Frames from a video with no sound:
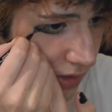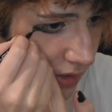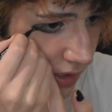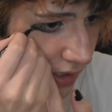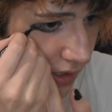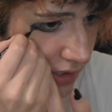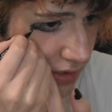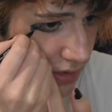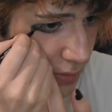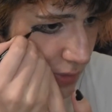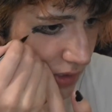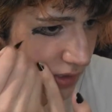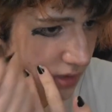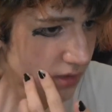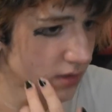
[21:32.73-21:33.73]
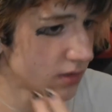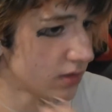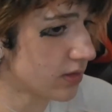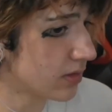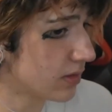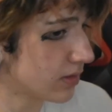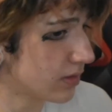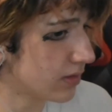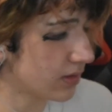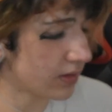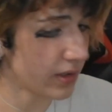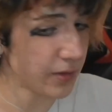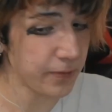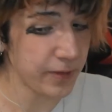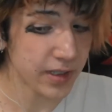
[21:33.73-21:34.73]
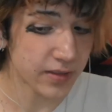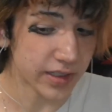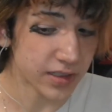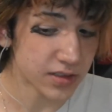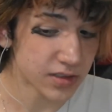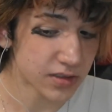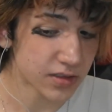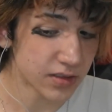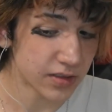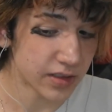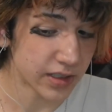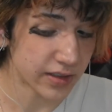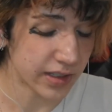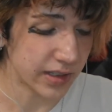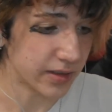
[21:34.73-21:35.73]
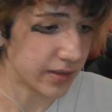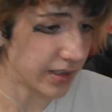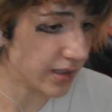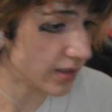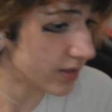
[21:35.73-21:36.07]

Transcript: is just make a little fake lash, like that, right?